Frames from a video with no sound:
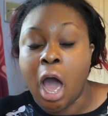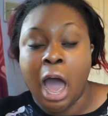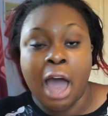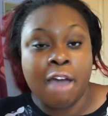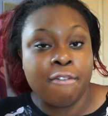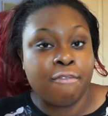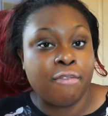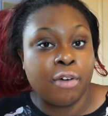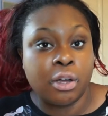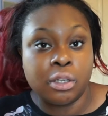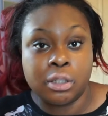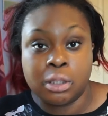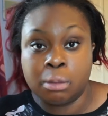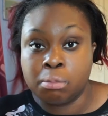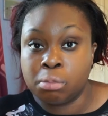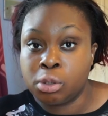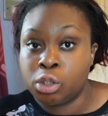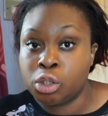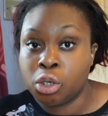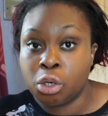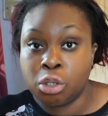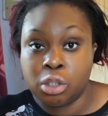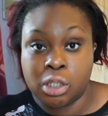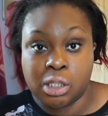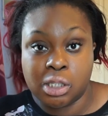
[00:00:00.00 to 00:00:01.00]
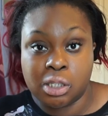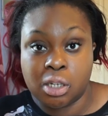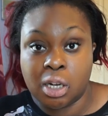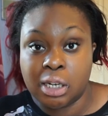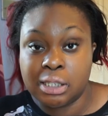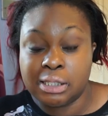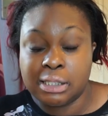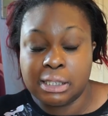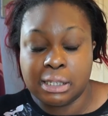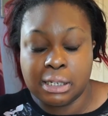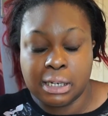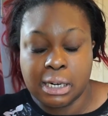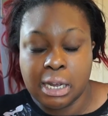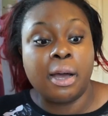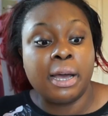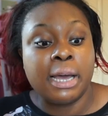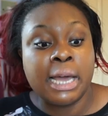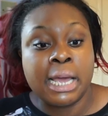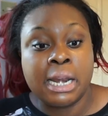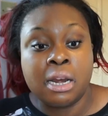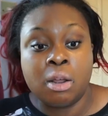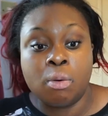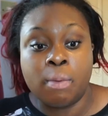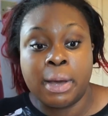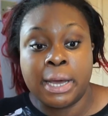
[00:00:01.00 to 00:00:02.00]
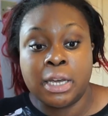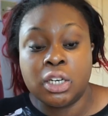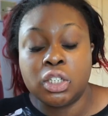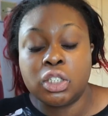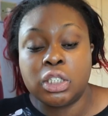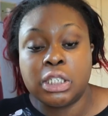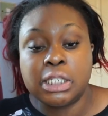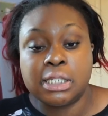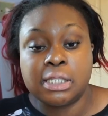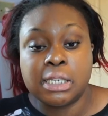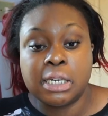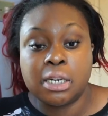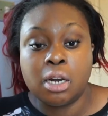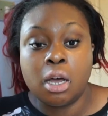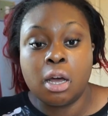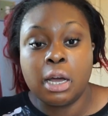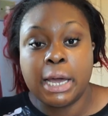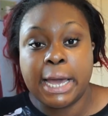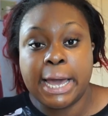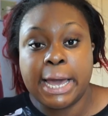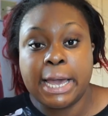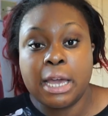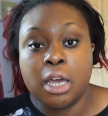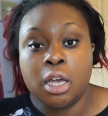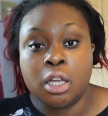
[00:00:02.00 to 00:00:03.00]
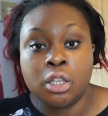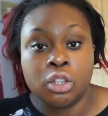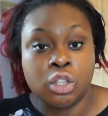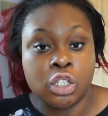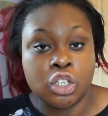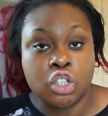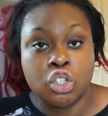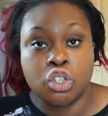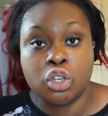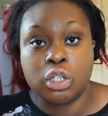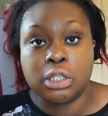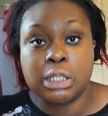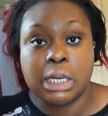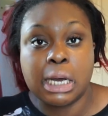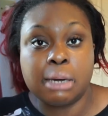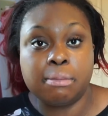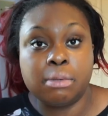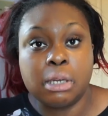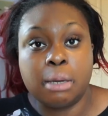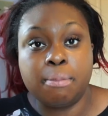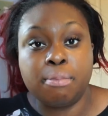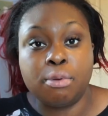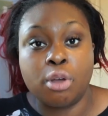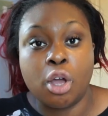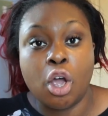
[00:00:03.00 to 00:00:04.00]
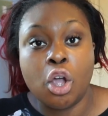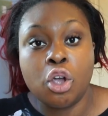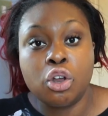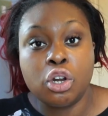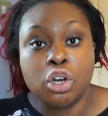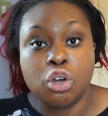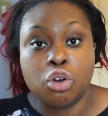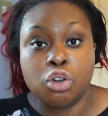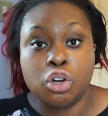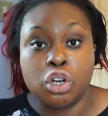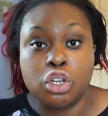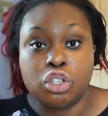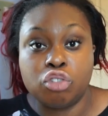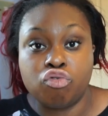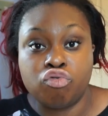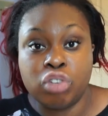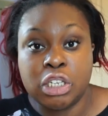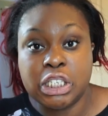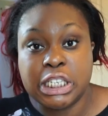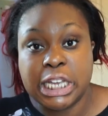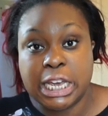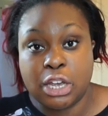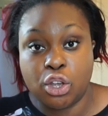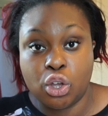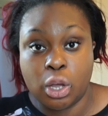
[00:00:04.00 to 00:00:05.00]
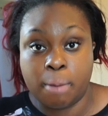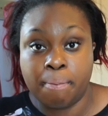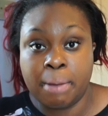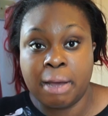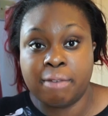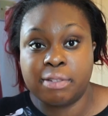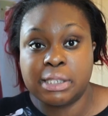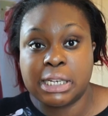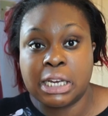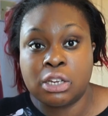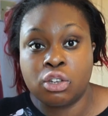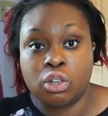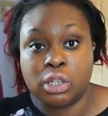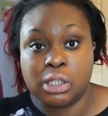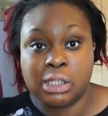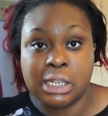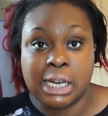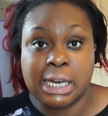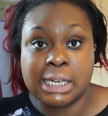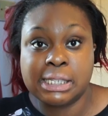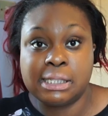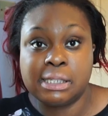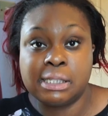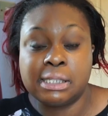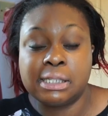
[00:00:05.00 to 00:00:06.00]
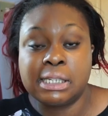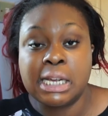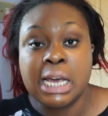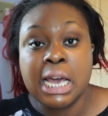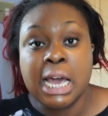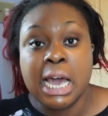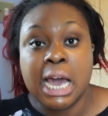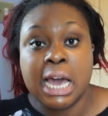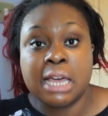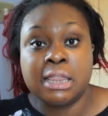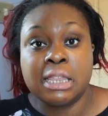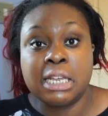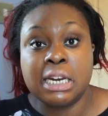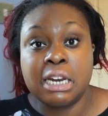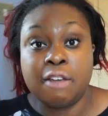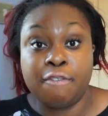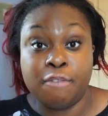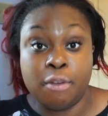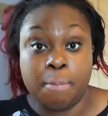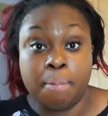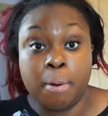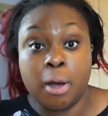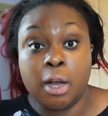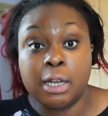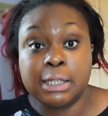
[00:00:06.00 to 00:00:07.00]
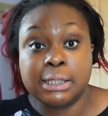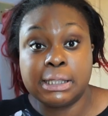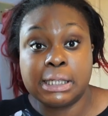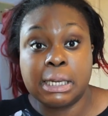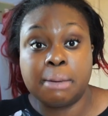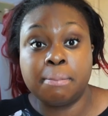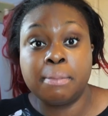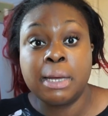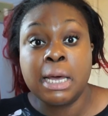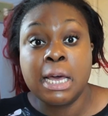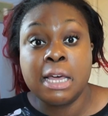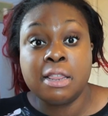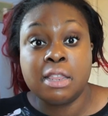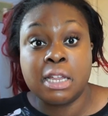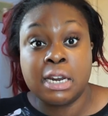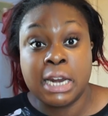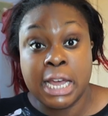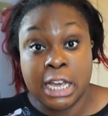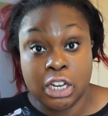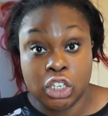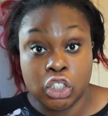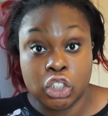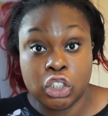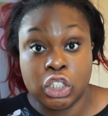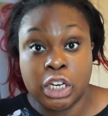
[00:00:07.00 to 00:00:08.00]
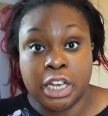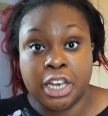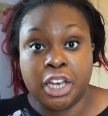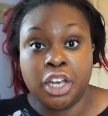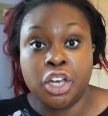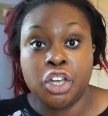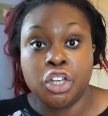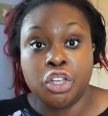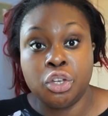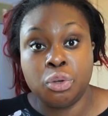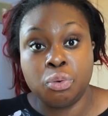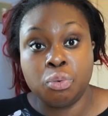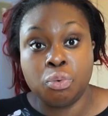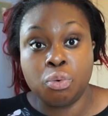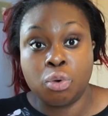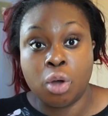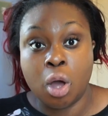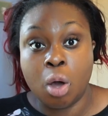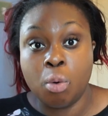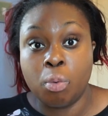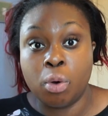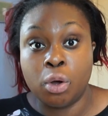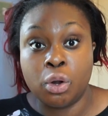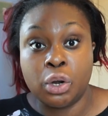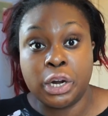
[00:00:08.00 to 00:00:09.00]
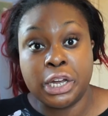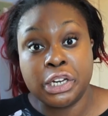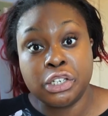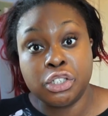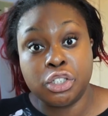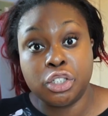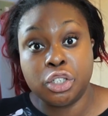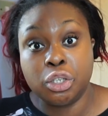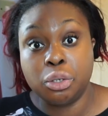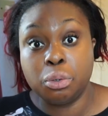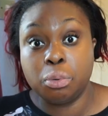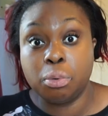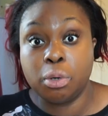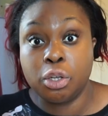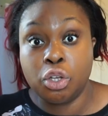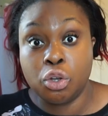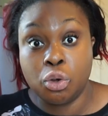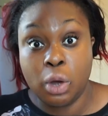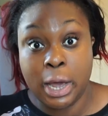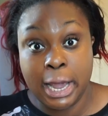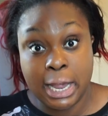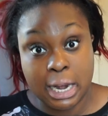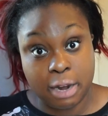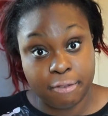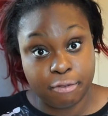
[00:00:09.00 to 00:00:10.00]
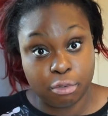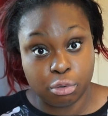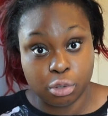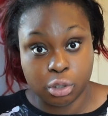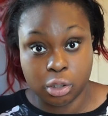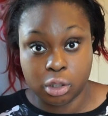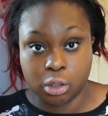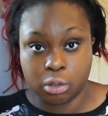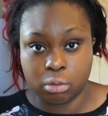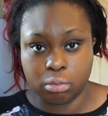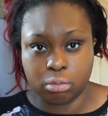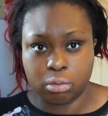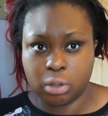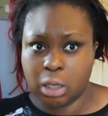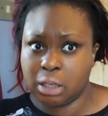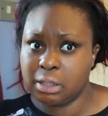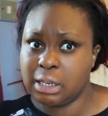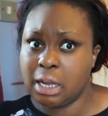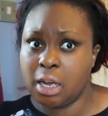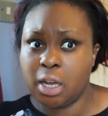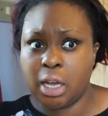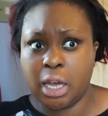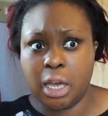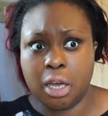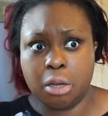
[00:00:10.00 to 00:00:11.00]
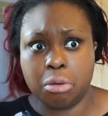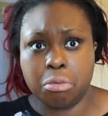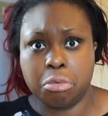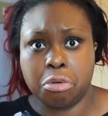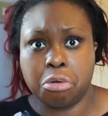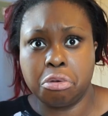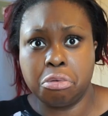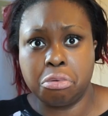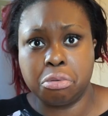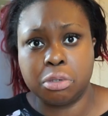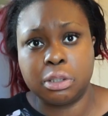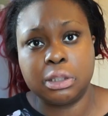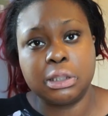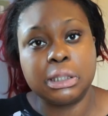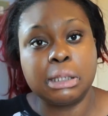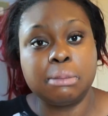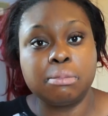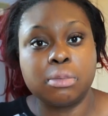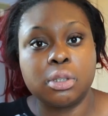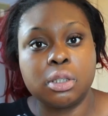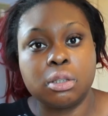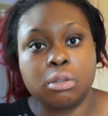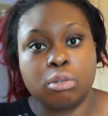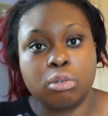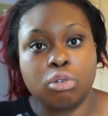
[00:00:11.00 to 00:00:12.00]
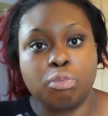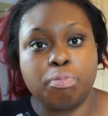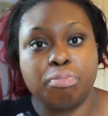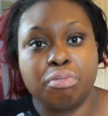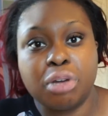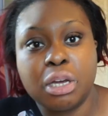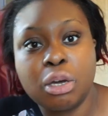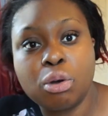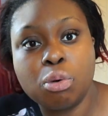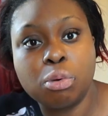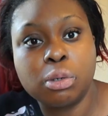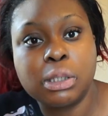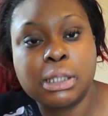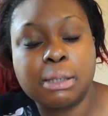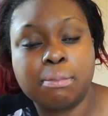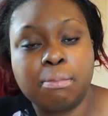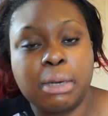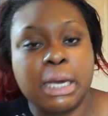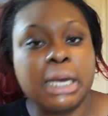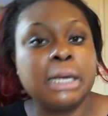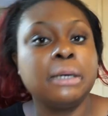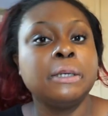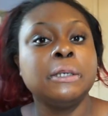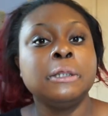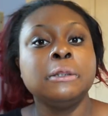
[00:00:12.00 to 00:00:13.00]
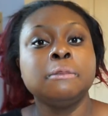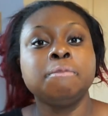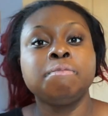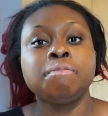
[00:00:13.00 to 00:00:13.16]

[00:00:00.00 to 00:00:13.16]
I failed them so disgustingly. Anyway, she said, okay, this is your timetable. You're only going to retake your maths and your sciences, and then if you pass them, the next year you'll go on and do your A-levels. So I was like, okay, cool. Seemed pretty cool to me.